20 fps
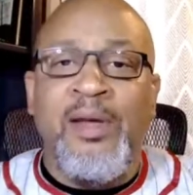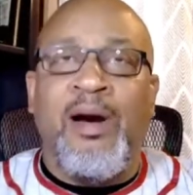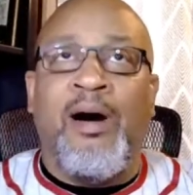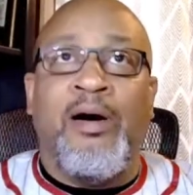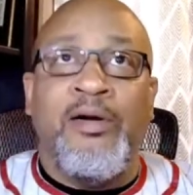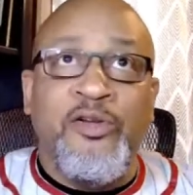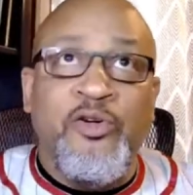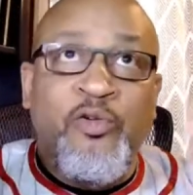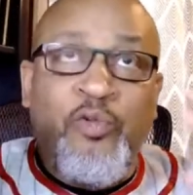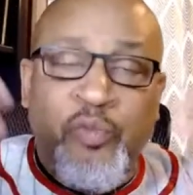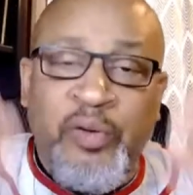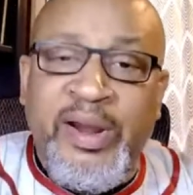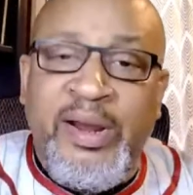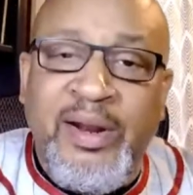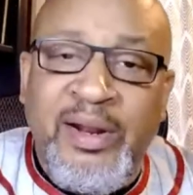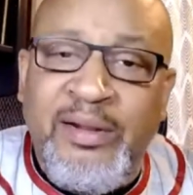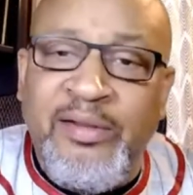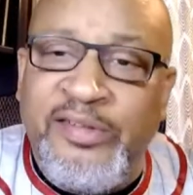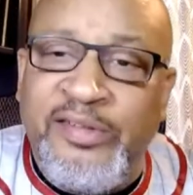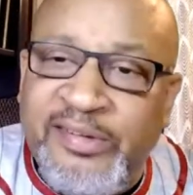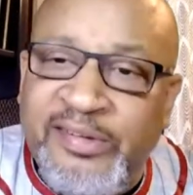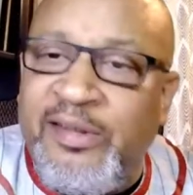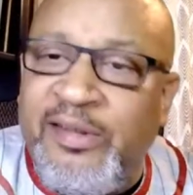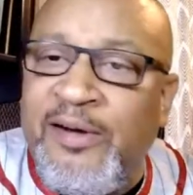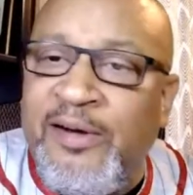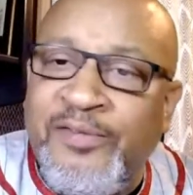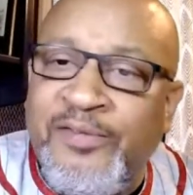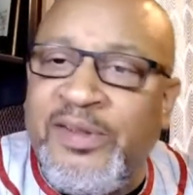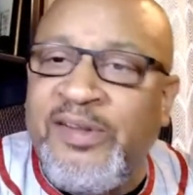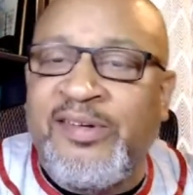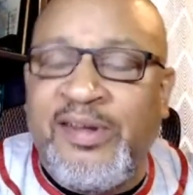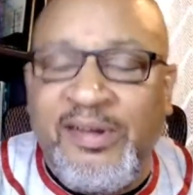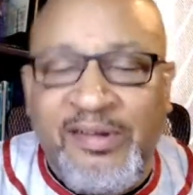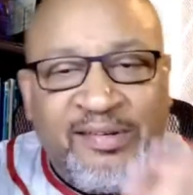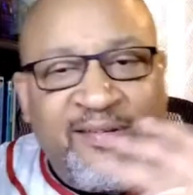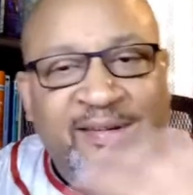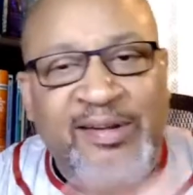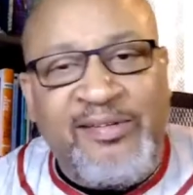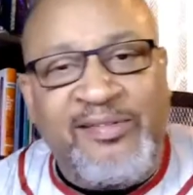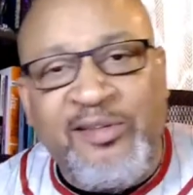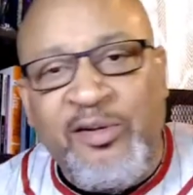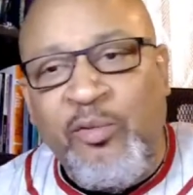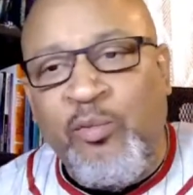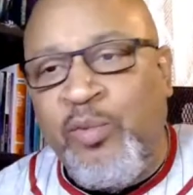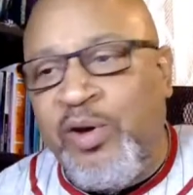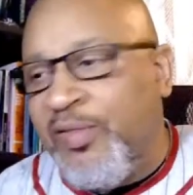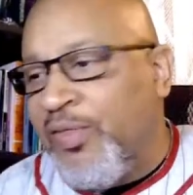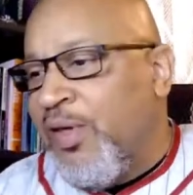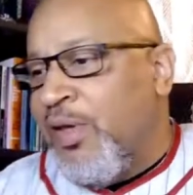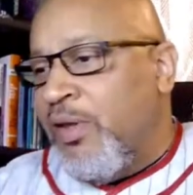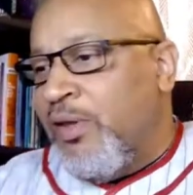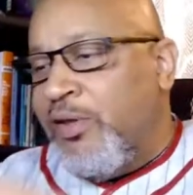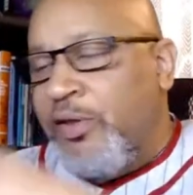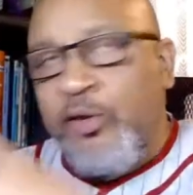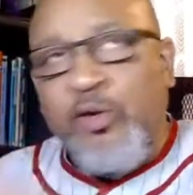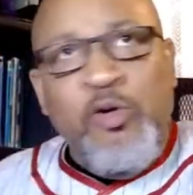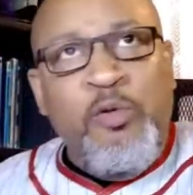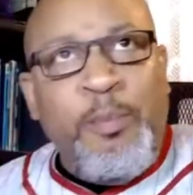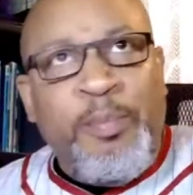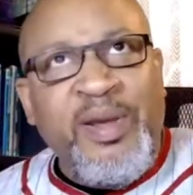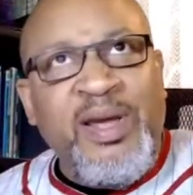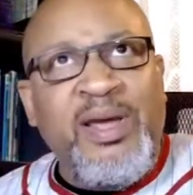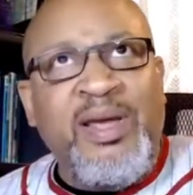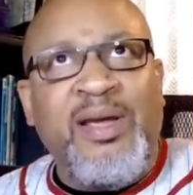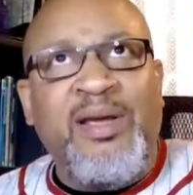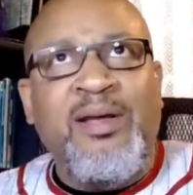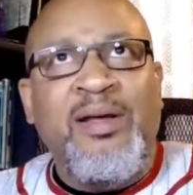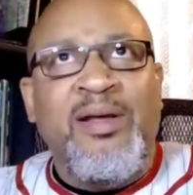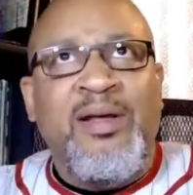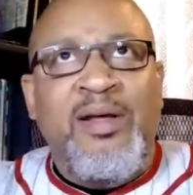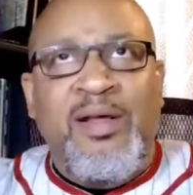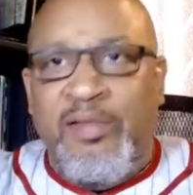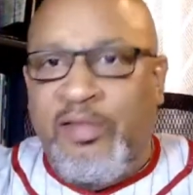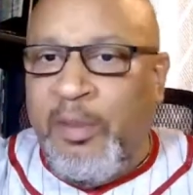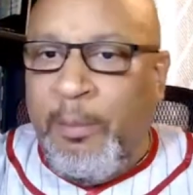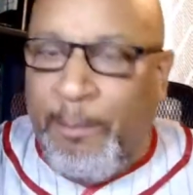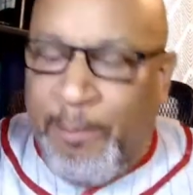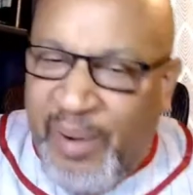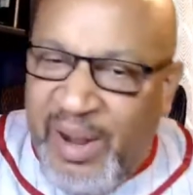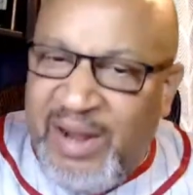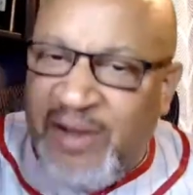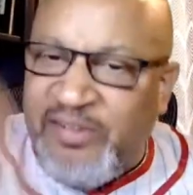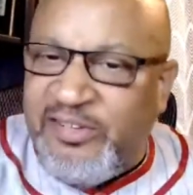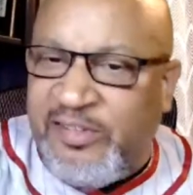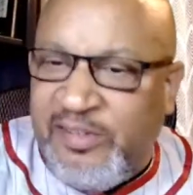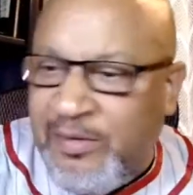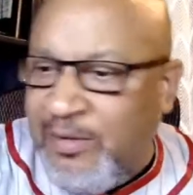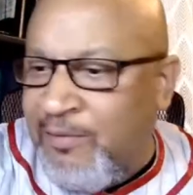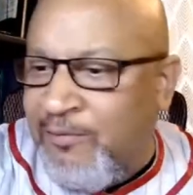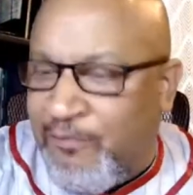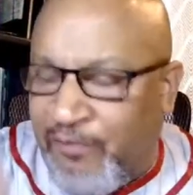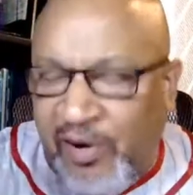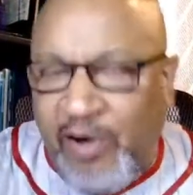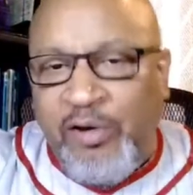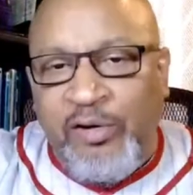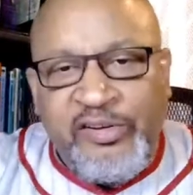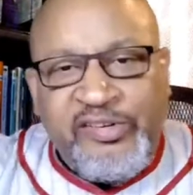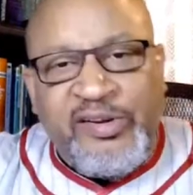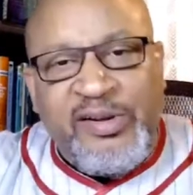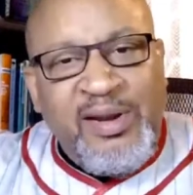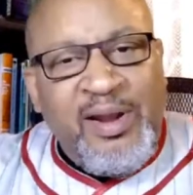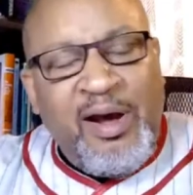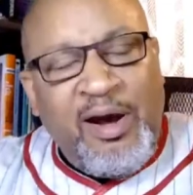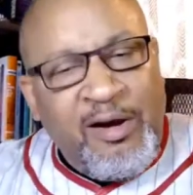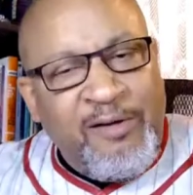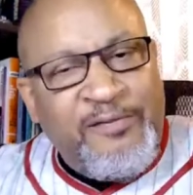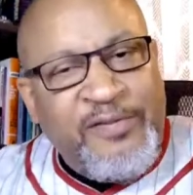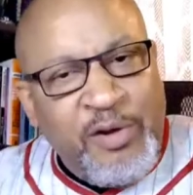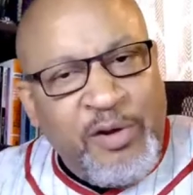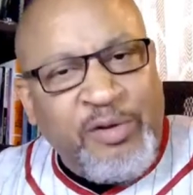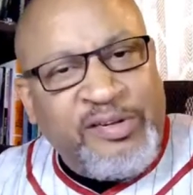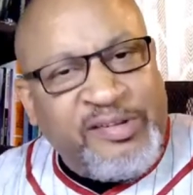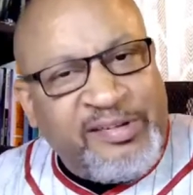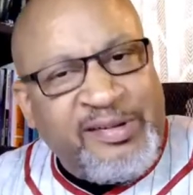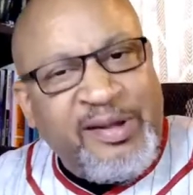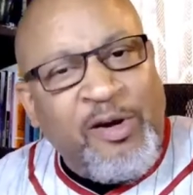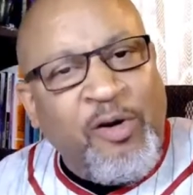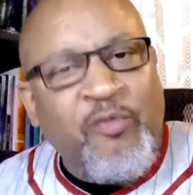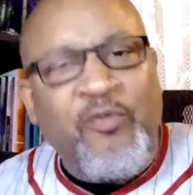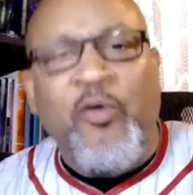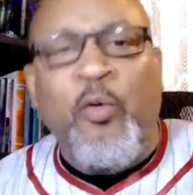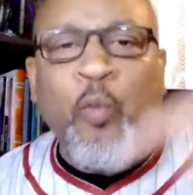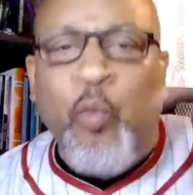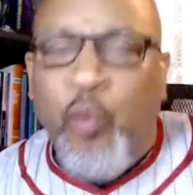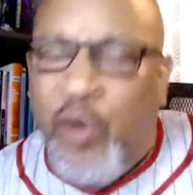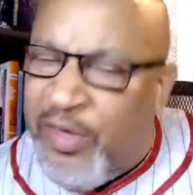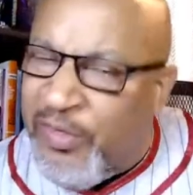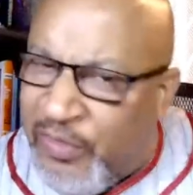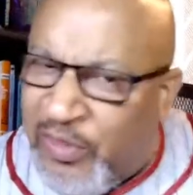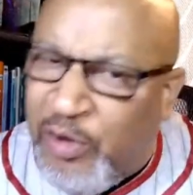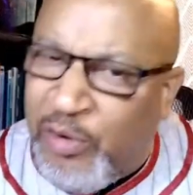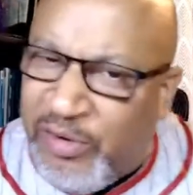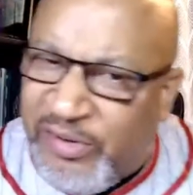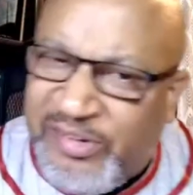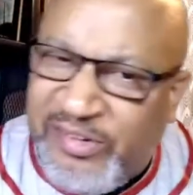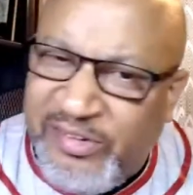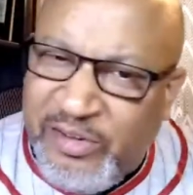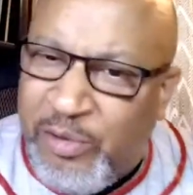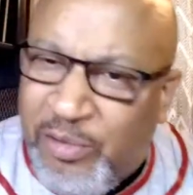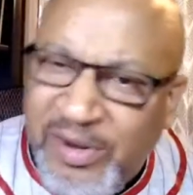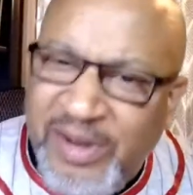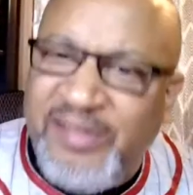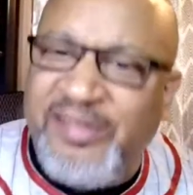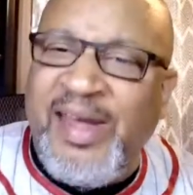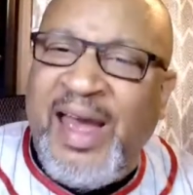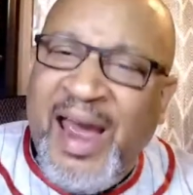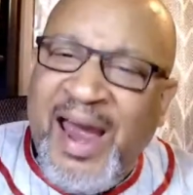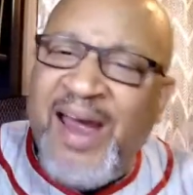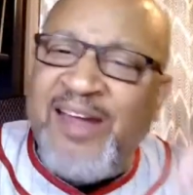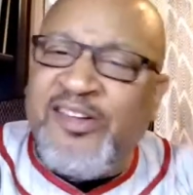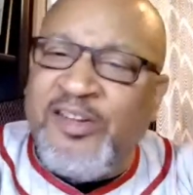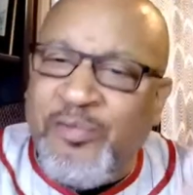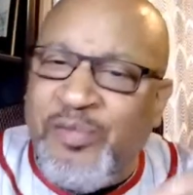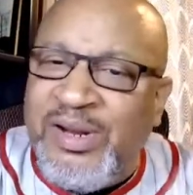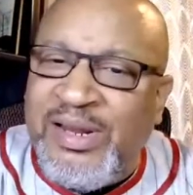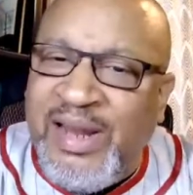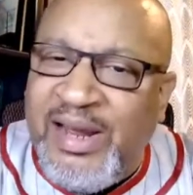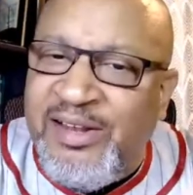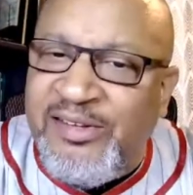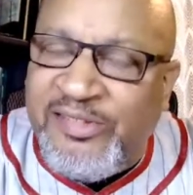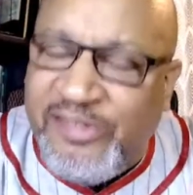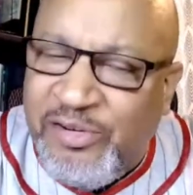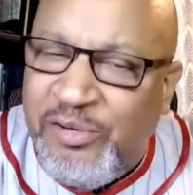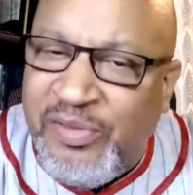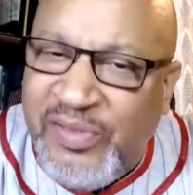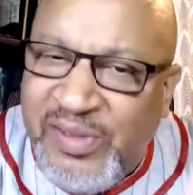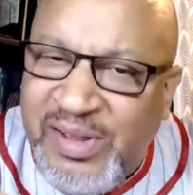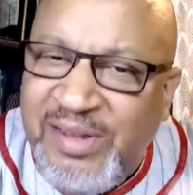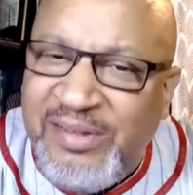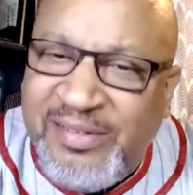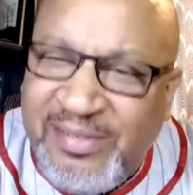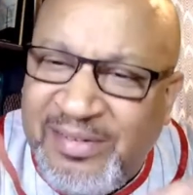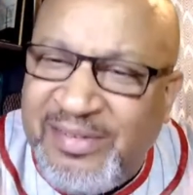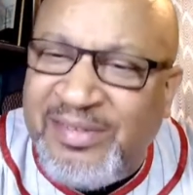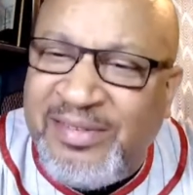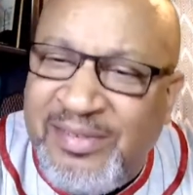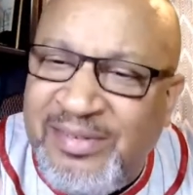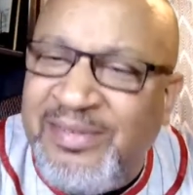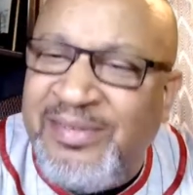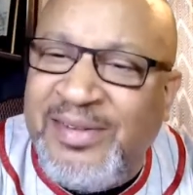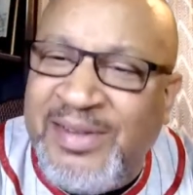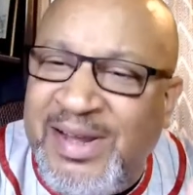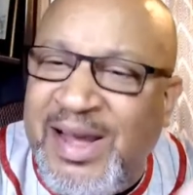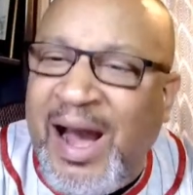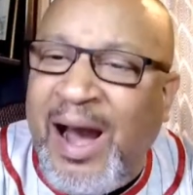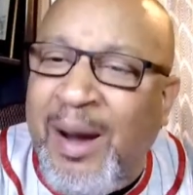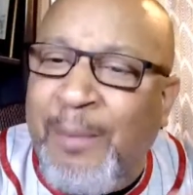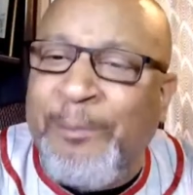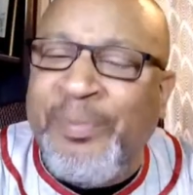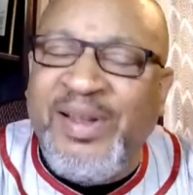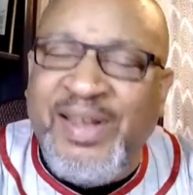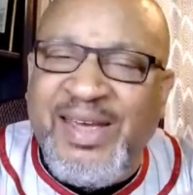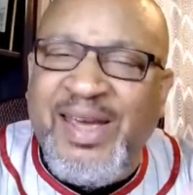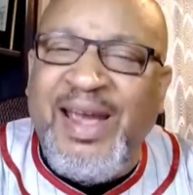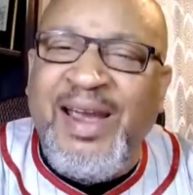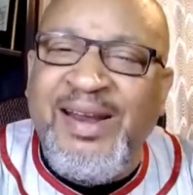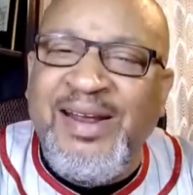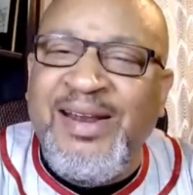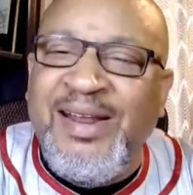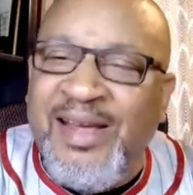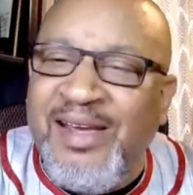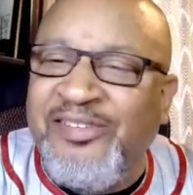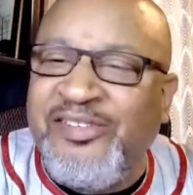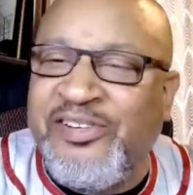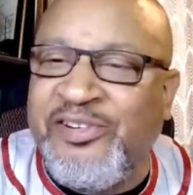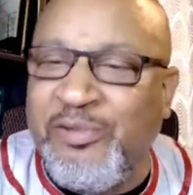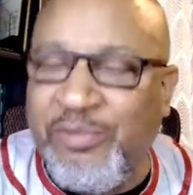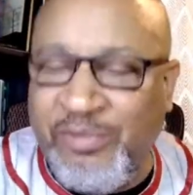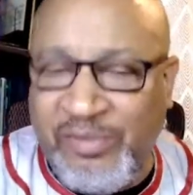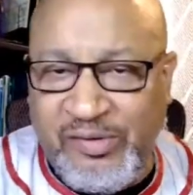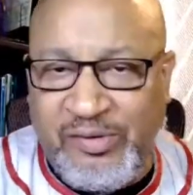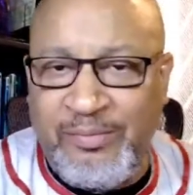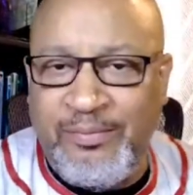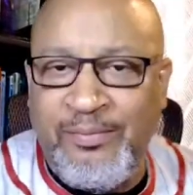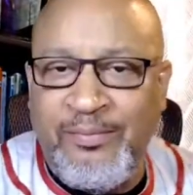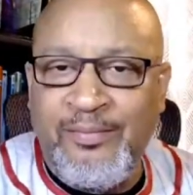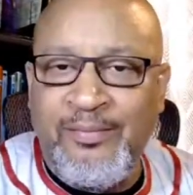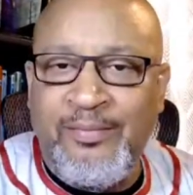Are you reading the stuff that's consistent with you being the best version of yourself with your students as it relates to these complicated issues?